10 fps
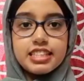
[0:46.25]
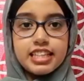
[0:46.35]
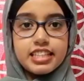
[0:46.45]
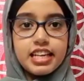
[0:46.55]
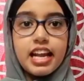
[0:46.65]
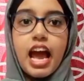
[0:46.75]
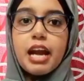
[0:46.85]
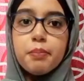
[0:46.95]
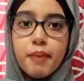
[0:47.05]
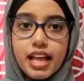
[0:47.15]
detected
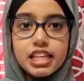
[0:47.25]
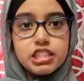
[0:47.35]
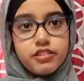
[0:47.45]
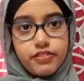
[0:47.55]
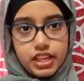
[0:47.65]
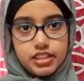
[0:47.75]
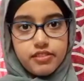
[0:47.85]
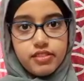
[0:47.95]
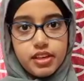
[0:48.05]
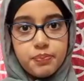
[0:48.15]
and managed
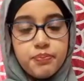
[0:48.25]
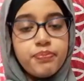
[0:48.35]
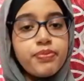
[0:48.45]
effectively.